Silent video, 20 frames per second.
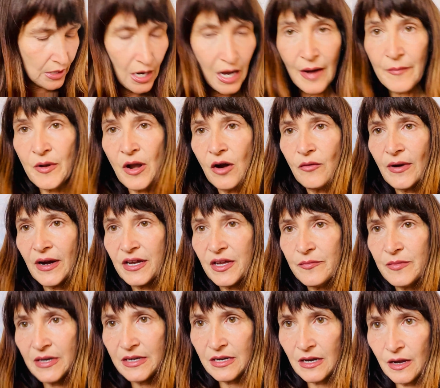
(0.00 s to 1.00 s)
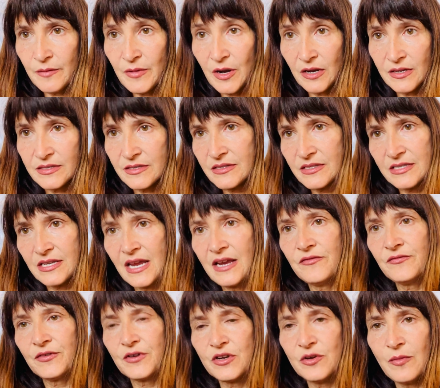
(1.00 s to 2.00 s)
I'm not recommend. I'm not
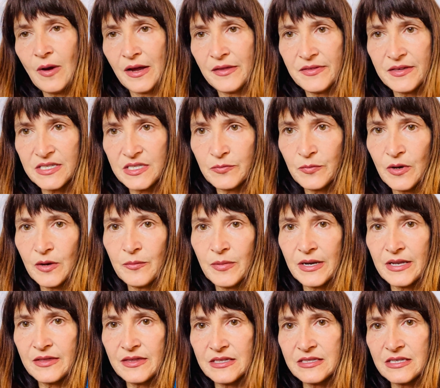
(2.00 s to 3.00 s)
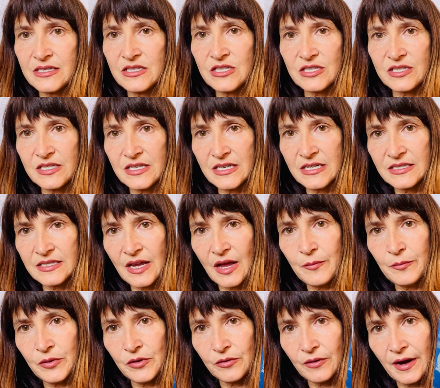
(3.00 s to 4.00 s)
saying for you to buy this book, but this is just an
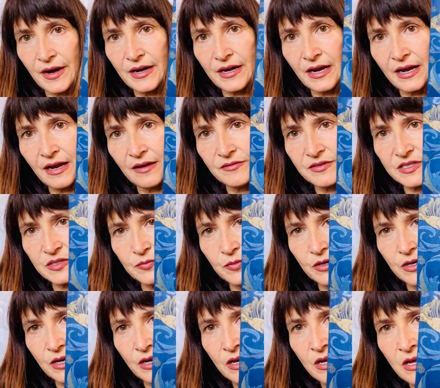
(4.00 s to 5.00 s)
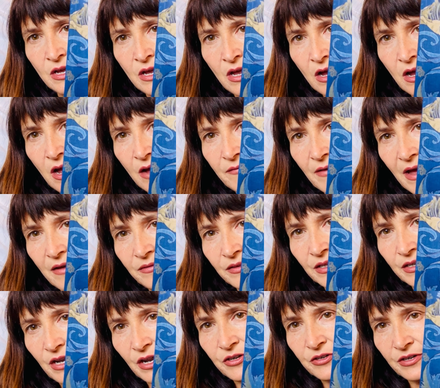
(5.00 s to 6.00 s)
example, right? I have this book of
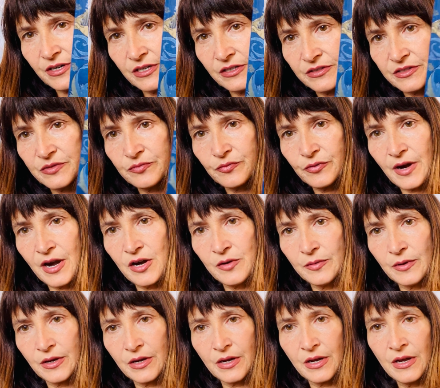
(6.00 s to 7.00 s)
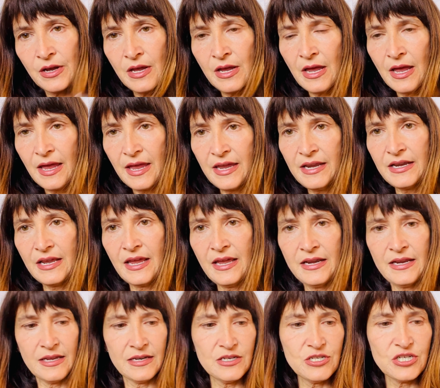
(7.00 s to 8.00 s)
Evelyn Underhill's prayer book. And
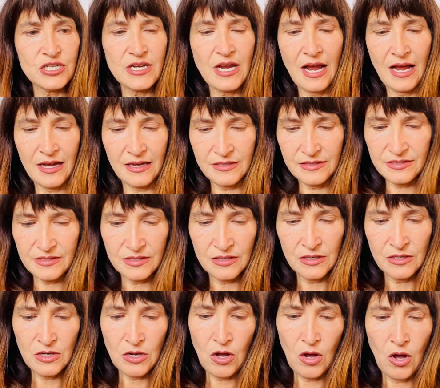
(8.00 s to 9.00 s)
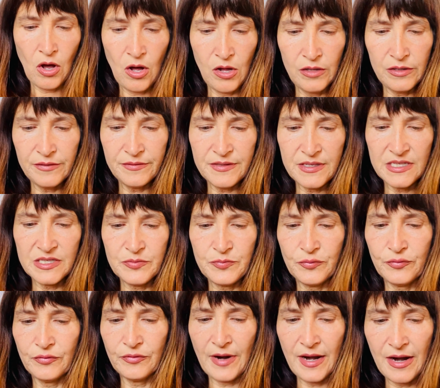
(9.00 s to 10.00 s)
in it, she has all of these
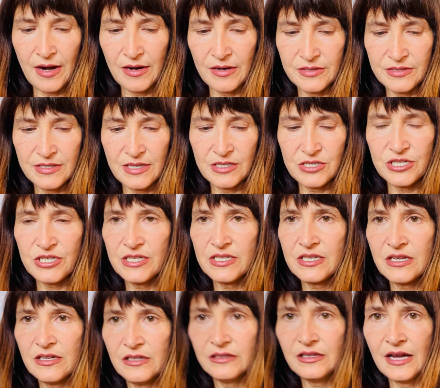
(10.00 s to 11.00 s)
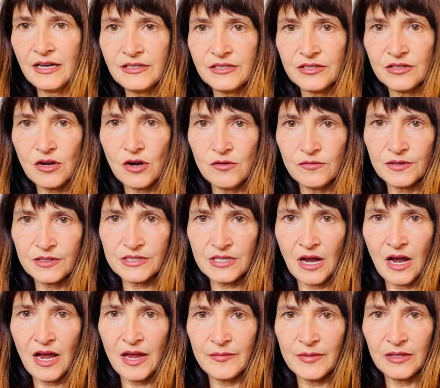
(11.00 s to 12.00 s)
prayers that she's collected over
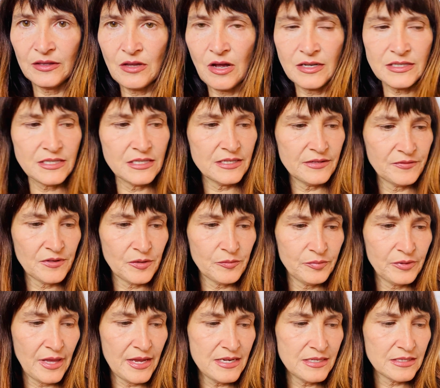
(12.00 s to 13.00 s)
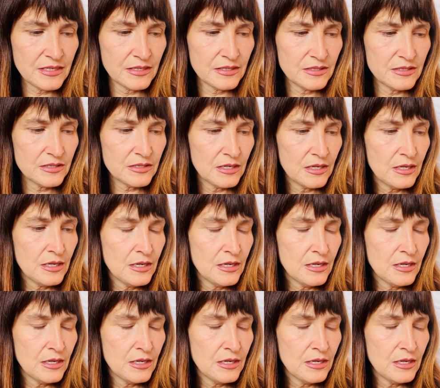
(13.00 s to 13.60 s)
time in lots of different places.